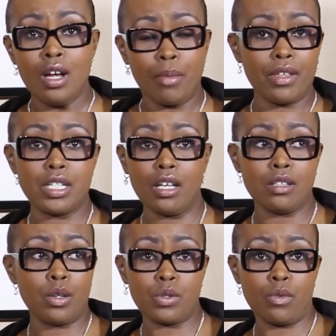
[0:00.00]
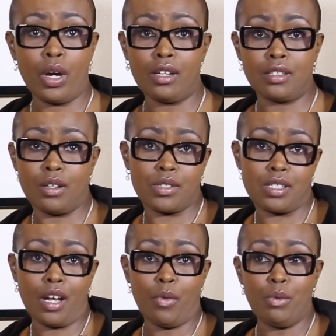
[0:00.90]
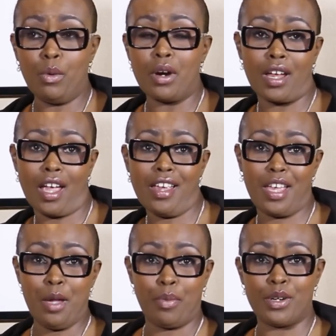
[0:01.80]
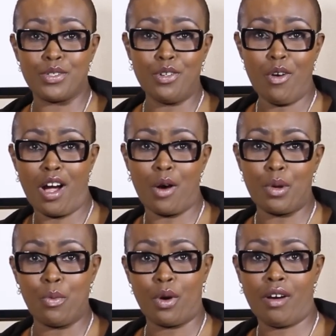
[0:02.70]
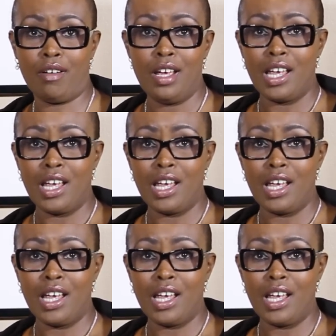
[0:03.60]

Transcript: But there was a day when we were gatekeepers. You know how we were.